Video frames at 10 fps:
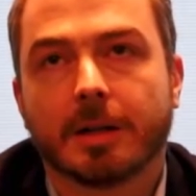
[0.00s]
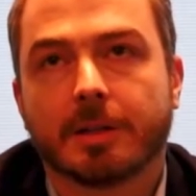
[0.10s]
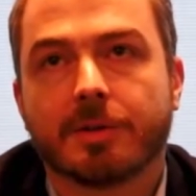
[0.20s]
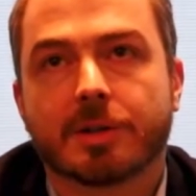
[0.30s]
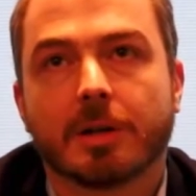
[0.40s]

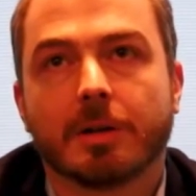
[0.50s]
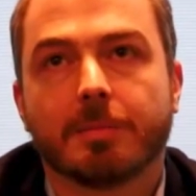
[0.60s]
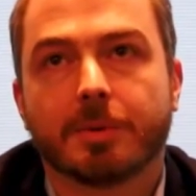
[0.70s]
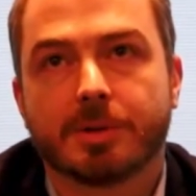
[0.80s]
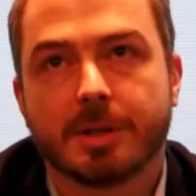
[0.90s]
artificial
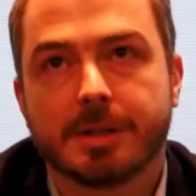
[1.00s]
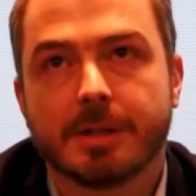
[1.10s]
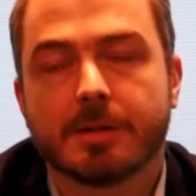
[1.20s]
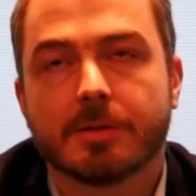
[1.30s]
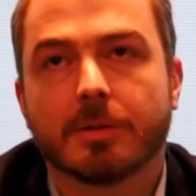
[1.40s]

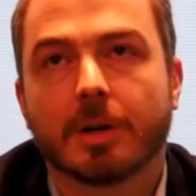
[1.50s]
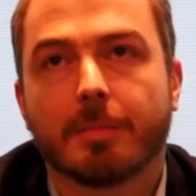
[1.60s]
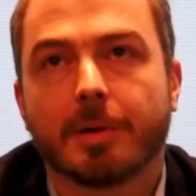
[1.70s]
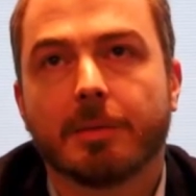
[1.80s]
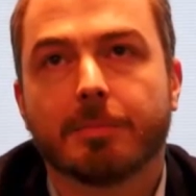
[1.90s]
prosthesis, so
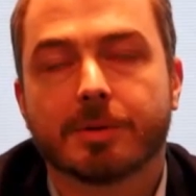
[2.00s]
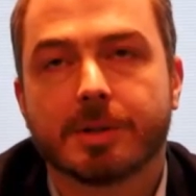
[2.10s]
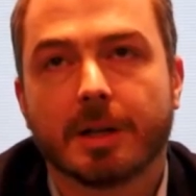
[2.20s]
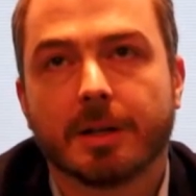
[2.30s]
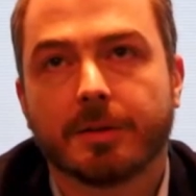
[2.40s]
upper limb
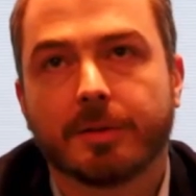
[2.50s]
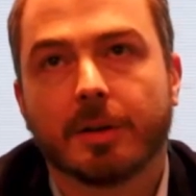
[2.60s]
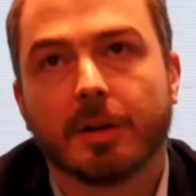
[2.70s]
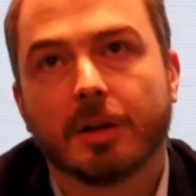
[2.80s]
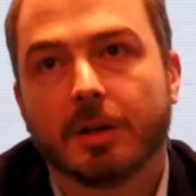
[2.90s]
prosthetics.
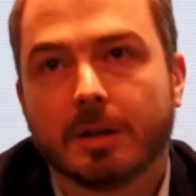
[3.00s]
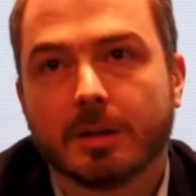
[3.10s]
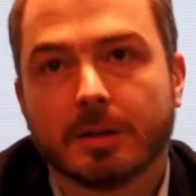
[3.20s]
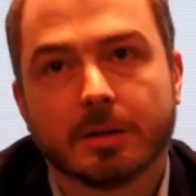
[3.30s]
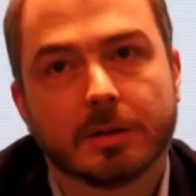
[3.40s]

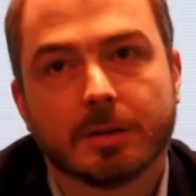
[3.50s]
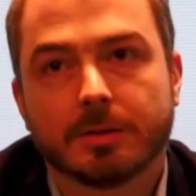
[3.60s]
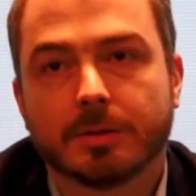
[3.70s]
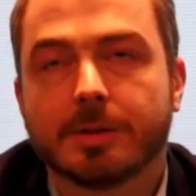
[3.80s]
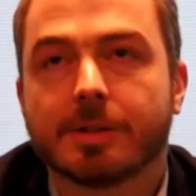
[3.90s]

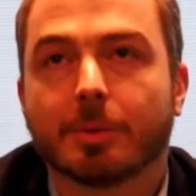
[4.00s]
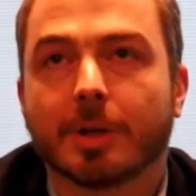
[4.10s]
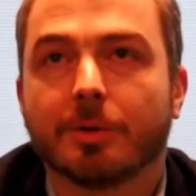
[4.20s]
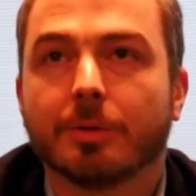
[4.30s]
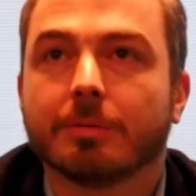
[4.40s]
So this is what I